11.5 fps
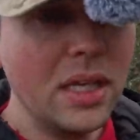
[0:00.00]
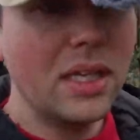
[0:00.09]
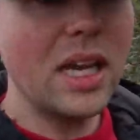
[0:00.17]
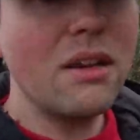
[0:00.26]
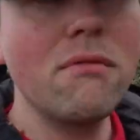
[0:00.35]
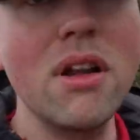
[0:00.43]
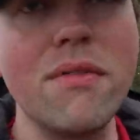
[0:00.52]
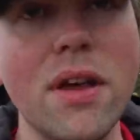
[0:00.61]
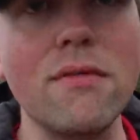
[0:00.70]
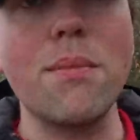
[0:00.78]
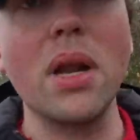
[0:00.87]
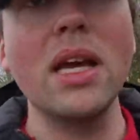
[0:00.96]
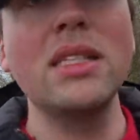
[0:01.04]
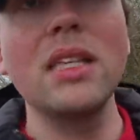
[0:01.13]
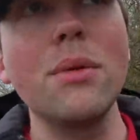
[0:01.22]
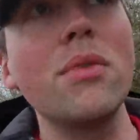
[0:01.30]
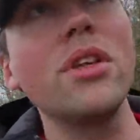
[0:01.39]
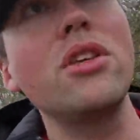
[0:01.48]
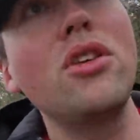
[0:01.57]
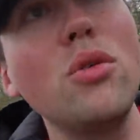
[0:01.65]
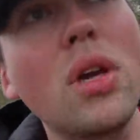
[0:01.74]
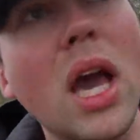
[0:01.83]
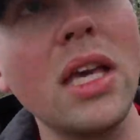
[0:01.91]
Getting rid of it, replacing it with a
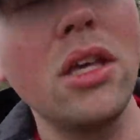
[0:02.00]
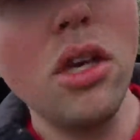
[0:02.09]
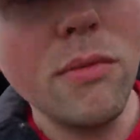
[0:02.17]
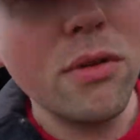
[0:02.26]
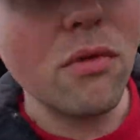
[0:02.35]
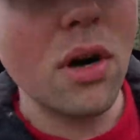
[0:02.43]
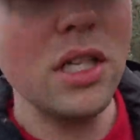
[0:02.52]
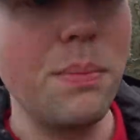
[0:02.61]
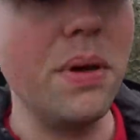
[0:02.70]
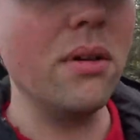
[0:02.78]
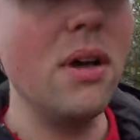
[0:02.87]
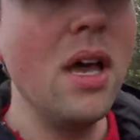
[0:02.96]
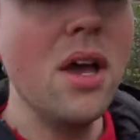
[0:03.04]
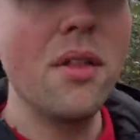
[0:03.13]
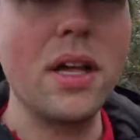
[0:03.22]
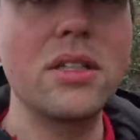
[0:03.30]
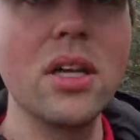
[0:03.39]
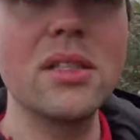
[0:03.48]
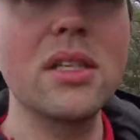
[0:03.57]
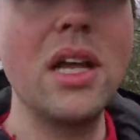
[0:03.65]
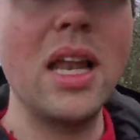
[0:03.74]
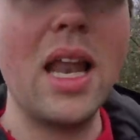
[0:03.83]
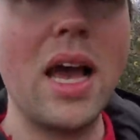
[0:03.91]
UK human rights bill that
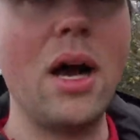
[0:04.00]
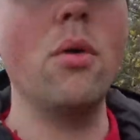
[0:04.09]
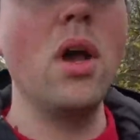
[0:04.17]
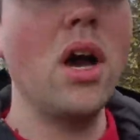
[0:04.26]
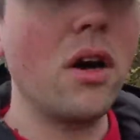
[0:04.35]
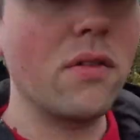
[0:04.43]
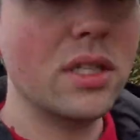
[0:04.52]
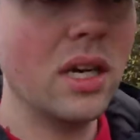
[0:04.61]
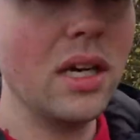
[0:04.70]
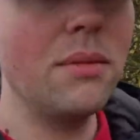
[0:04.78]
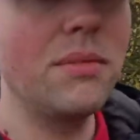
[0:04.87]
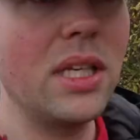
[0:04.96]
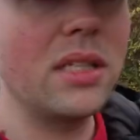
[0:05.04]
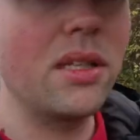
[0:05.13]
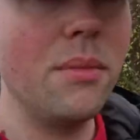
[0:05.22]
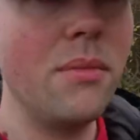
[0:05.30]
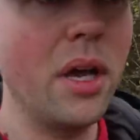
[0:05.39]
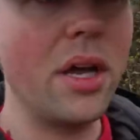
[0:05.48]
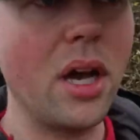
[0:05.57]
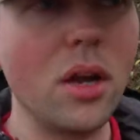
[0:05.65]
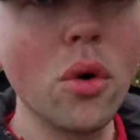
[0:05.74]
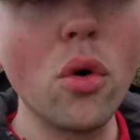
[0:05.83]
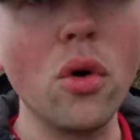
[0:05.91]
doesn't allow our asylum system and
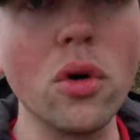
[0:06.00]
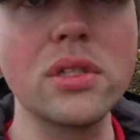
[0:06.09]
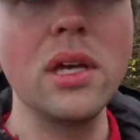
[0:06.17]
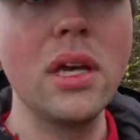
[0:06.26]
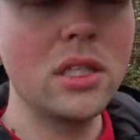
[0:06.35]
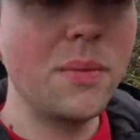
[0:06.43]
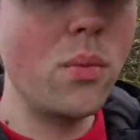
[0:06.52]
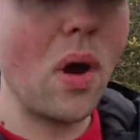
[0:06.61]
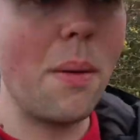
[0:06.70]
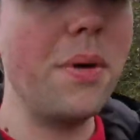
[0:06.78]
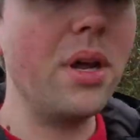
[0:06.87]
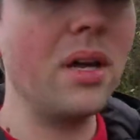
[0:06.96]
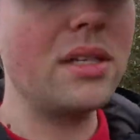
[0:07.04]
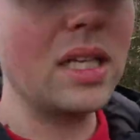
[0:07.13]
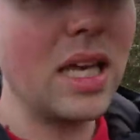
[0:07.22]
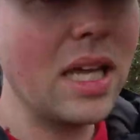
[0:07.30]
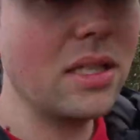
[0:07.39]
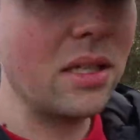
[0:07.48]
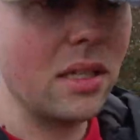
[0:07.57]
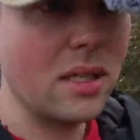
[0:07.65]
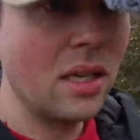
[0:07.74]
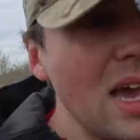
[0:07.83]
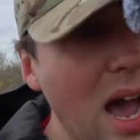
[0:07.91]
our laws to be weaponised against
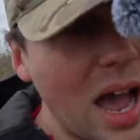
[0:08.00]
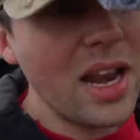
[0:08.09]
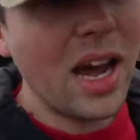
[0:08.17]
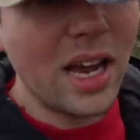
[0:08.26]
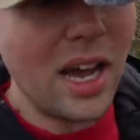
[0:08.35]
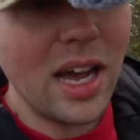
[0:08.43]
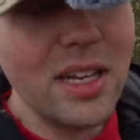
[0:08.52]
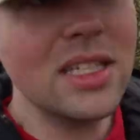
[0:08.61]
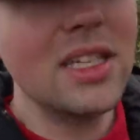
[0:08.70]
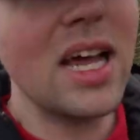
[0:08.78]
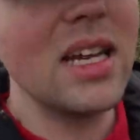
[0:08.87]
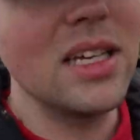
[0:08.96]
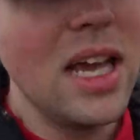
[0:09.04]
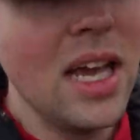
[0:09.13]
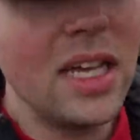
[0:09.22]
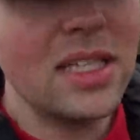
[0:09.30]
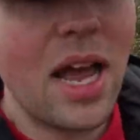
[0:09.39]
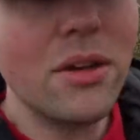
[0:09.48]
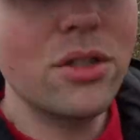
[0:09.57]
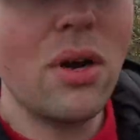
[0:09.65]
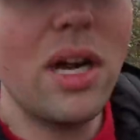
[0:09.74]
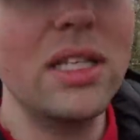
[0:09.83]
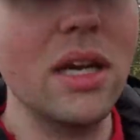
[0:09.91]
us. And I understand it sounds
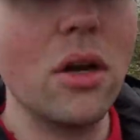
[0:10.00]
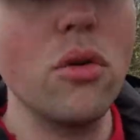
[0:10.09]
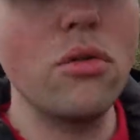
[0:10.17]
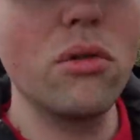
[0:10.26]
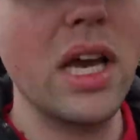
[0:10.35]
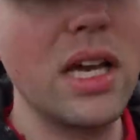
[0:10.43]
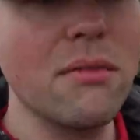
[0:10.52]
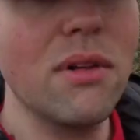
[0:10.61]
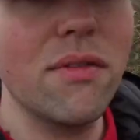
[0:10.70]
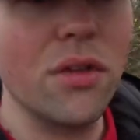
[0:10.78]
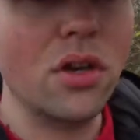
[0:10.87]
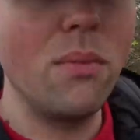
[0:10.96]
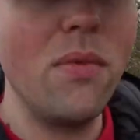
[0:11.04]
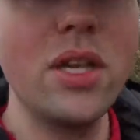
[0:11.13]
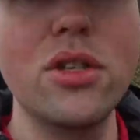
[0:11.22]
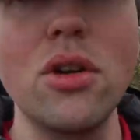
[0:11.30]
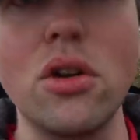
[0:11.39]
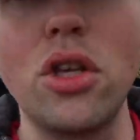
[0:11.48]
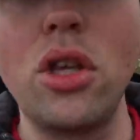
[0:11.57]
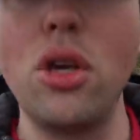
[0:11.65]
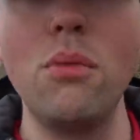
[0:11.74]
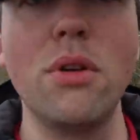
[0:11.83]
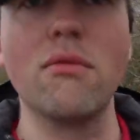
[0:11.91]
crazy, like, oh, you're getting rid of the Convention on
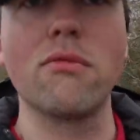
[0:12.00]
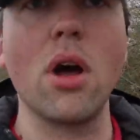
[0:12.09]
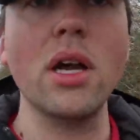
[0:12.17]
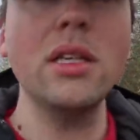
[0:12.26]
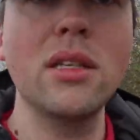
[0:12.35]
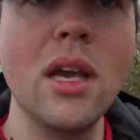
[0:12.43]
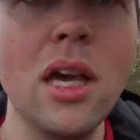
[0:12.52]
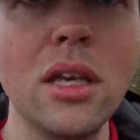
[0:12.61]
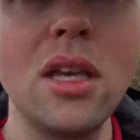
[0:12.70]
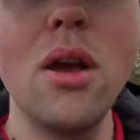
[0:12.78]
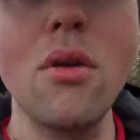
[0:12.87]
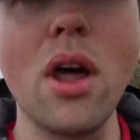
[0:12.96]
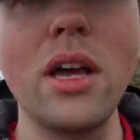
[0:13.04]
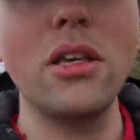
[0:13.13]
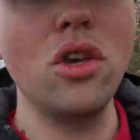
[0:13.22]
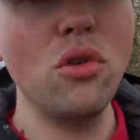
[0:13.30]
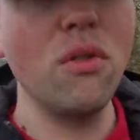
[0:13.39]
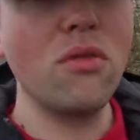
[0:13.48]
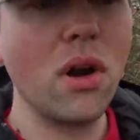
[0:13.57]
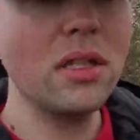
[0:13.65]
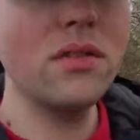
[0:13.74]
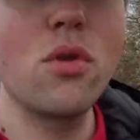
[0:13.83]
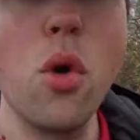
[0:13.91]
Human Rights? You don't like human
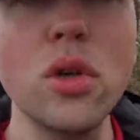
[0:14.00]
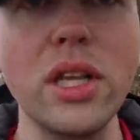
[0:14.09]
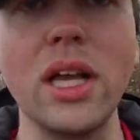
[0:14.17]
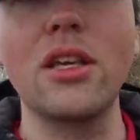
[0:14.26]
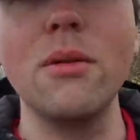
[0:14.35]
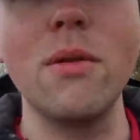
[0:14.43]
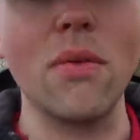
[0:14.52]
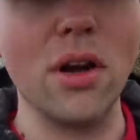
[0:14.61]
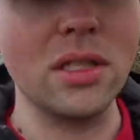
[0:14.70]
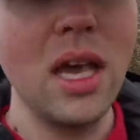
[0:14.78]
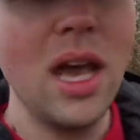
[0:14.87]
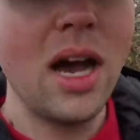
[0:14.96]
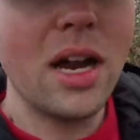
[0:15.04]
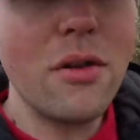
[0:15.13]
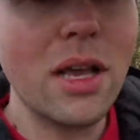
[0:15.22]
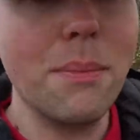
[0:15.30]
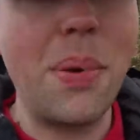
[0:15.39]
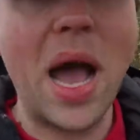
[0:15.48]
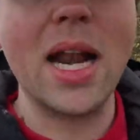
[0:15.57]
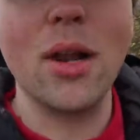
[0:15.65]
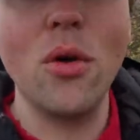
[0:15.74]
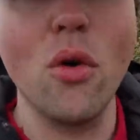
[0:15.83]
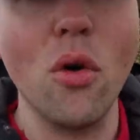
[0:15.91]
rights? Of course I like human rights. I don't like bad
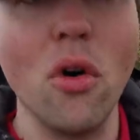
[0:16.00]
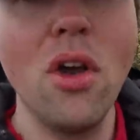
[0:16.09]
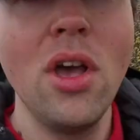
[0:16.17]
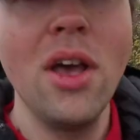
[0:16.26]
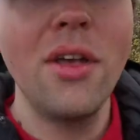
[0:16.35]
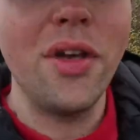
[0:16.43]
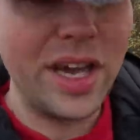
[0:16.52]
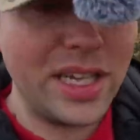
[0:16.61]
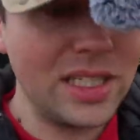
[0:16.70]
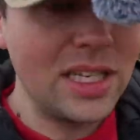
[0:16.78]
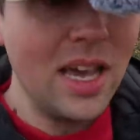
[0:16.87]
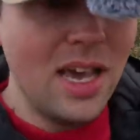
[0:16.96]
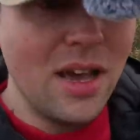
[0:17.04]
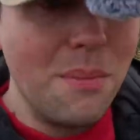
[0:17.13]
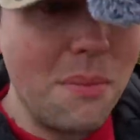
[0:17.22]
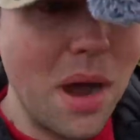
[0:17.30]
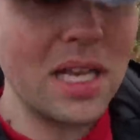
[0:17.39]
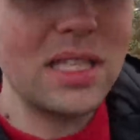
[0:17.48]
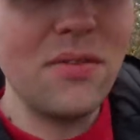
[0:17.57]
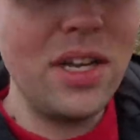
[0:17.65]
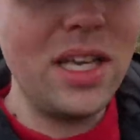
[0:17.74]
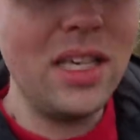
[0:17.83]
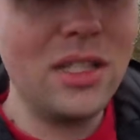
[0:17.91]
law that is
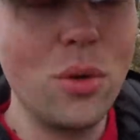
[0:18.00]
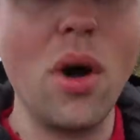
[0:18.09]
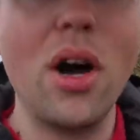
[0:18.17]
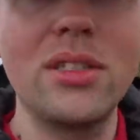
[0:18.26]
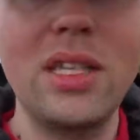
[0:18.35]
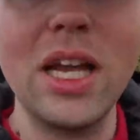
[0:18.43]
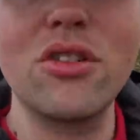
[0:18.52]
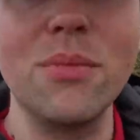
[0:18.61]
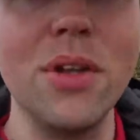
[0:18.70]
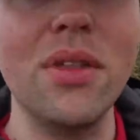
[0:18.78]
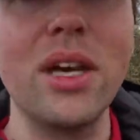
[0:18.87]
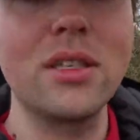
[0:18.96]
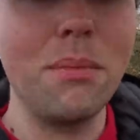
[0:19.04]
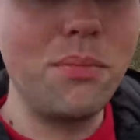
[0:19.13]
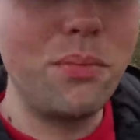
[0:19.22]
massively to our detriment, that's